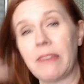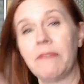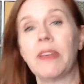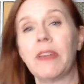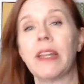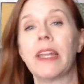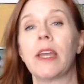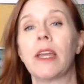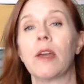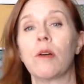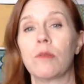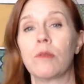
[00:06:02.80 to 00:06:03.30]

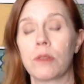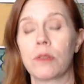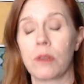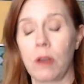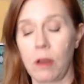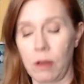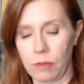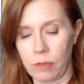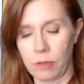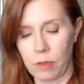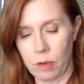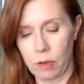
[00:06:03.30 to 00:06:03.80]
videos
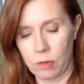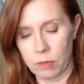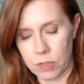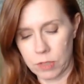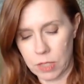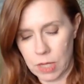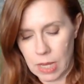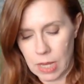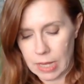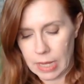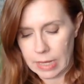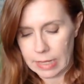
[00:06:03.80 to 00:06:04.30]
on those
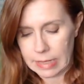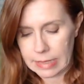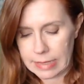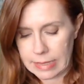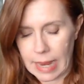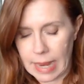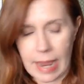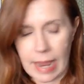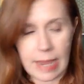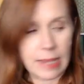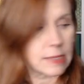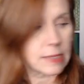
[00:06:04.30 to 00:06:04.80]

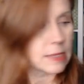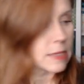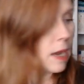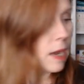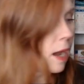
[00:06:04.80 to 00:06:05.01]
days.